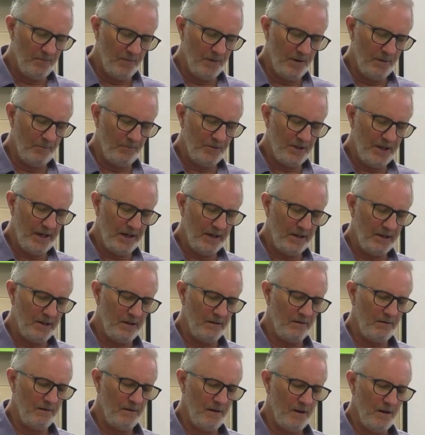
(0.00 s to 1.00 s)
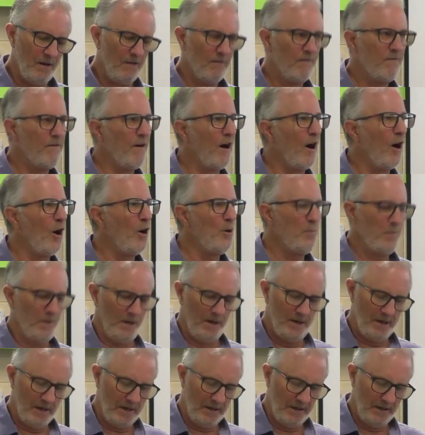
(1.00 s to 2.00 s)
objective for
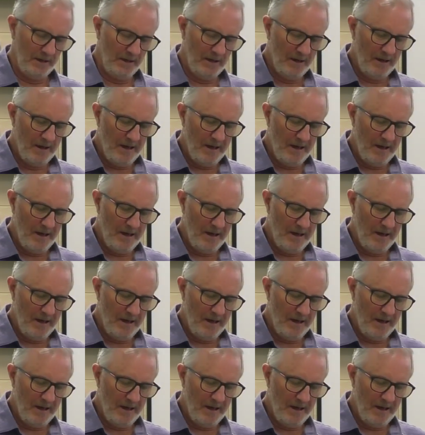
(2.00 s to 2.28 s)
opening,